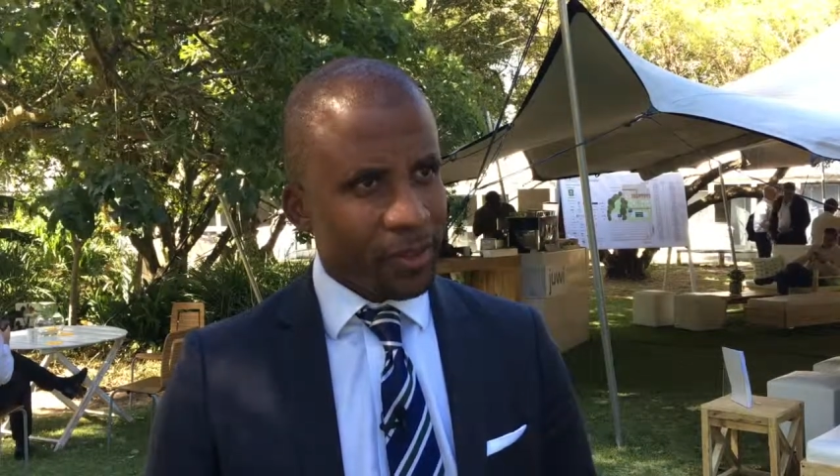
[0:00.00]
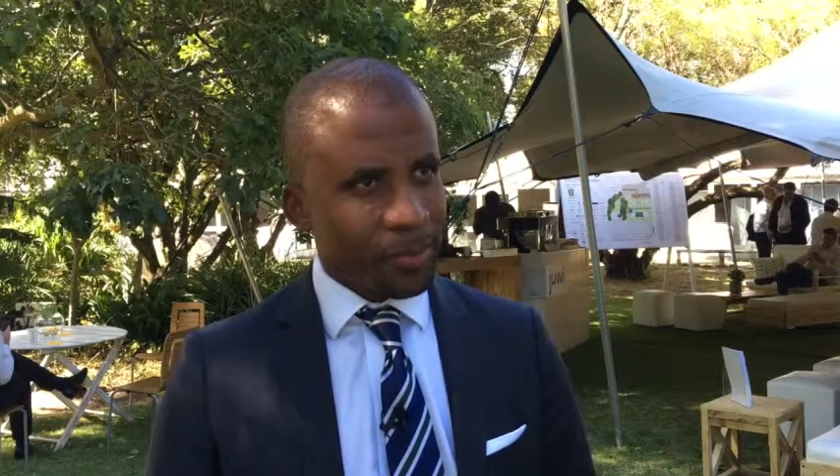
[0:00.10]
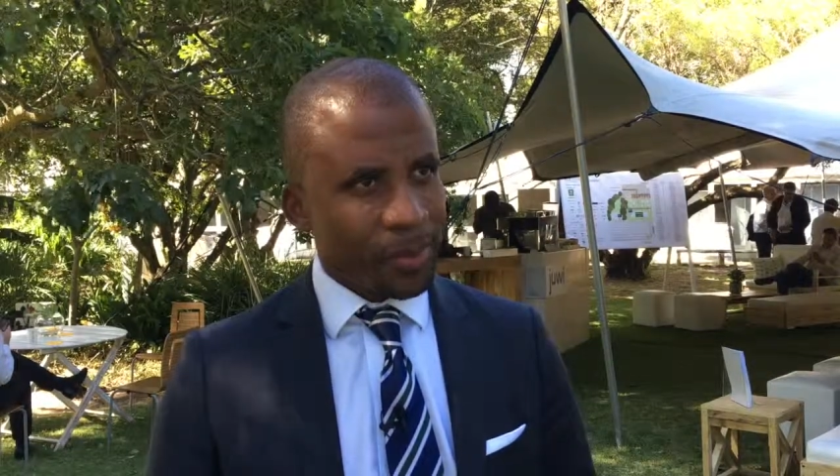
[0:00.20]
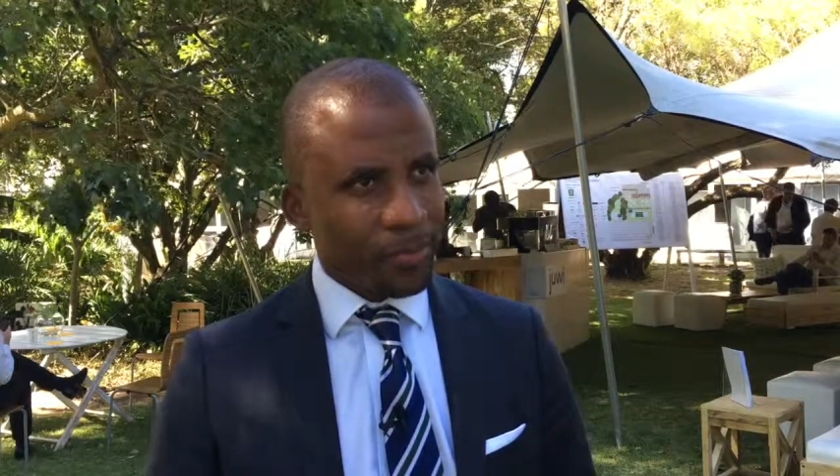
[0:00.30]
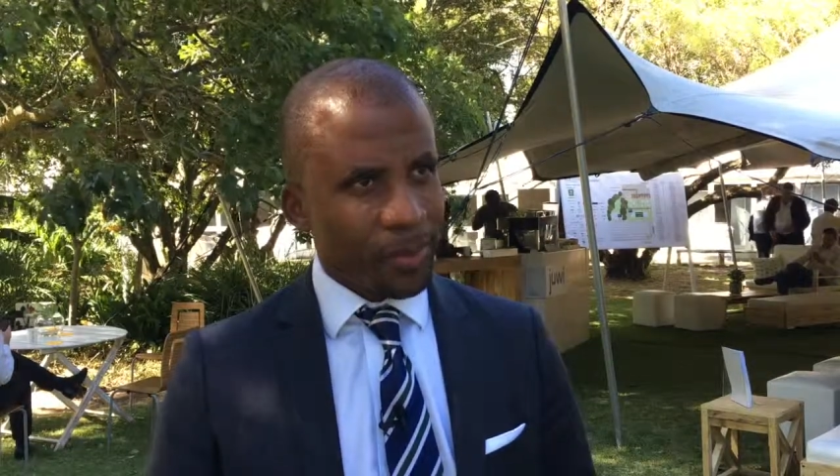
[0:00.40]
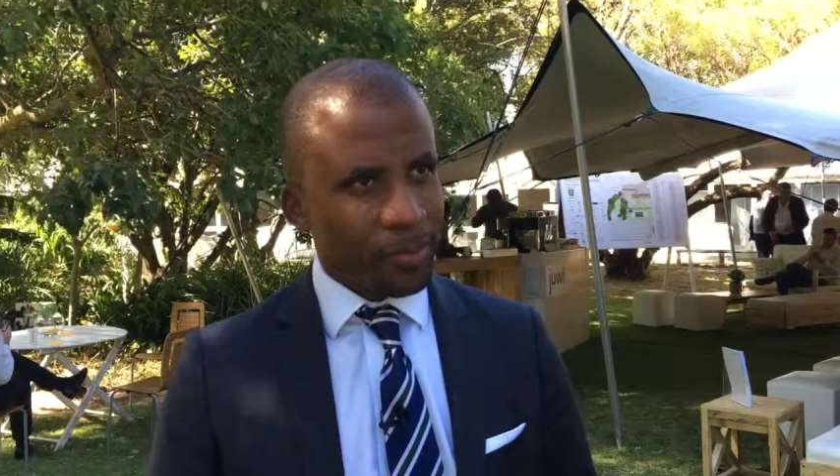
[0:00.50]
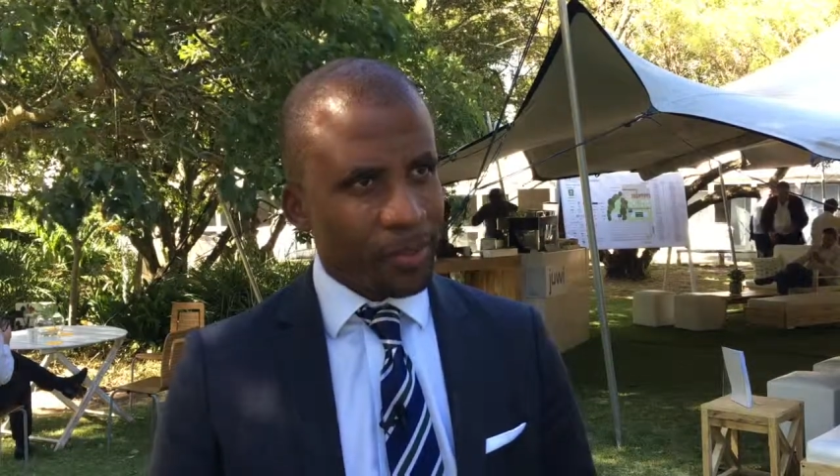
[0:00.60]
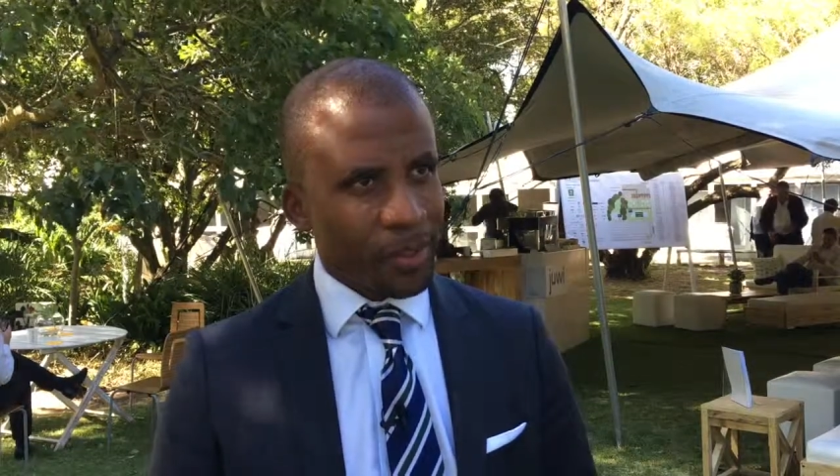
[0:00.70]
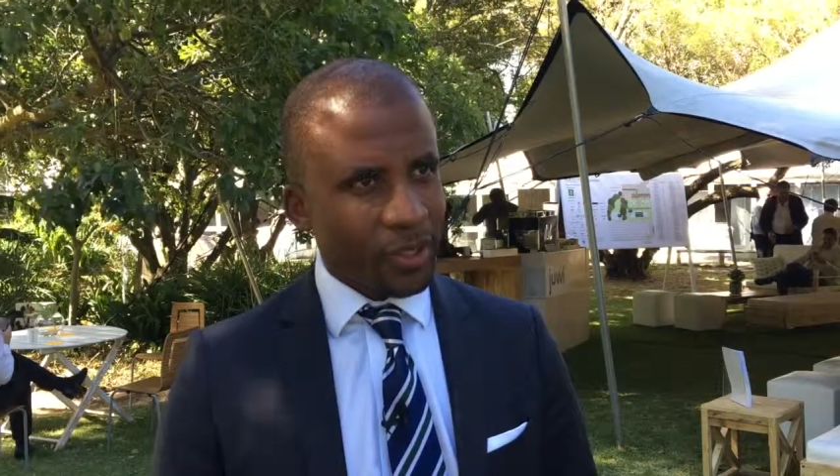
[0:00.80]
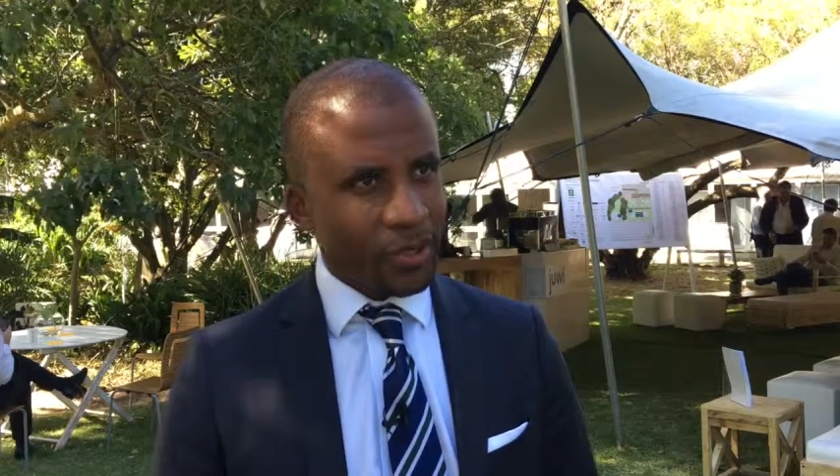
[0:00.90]
MTV
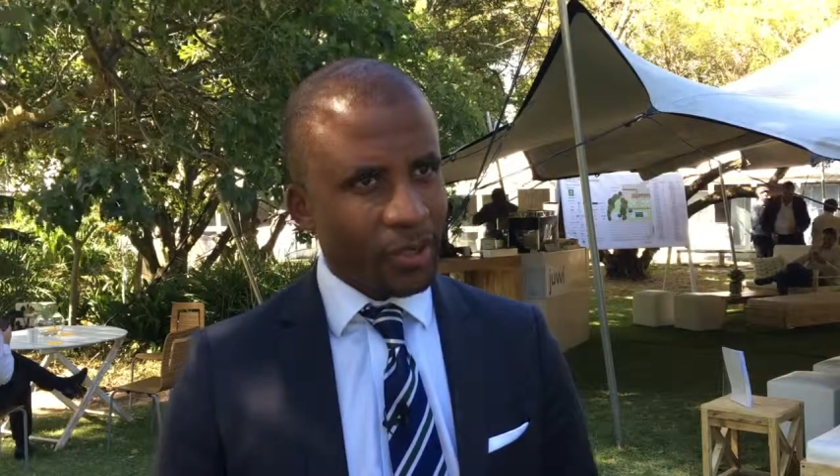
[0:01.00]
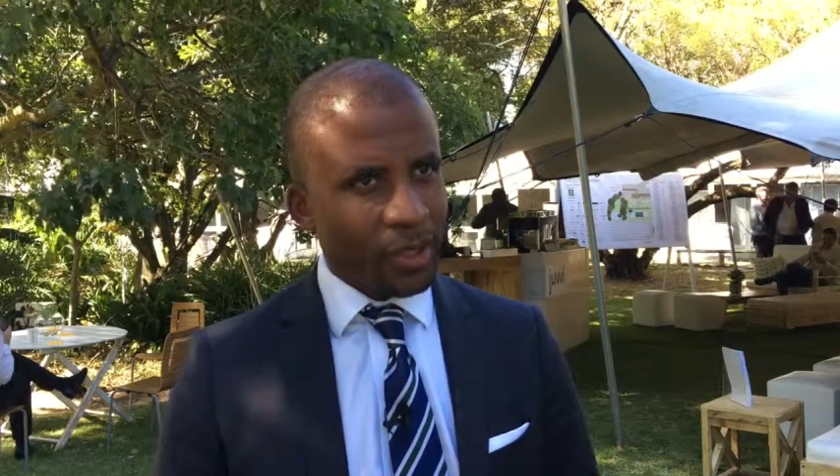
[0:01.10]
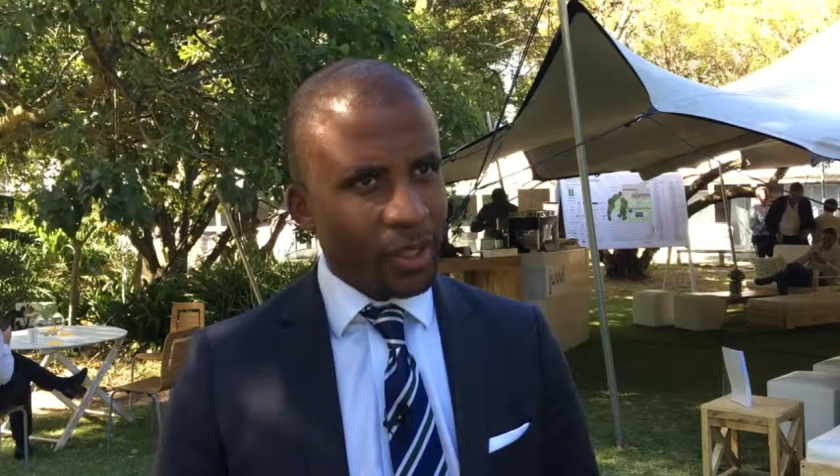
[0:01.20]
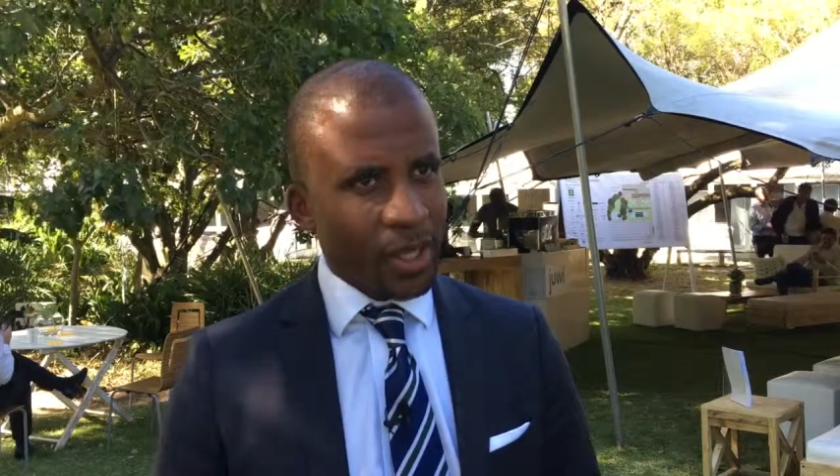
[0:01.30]
production.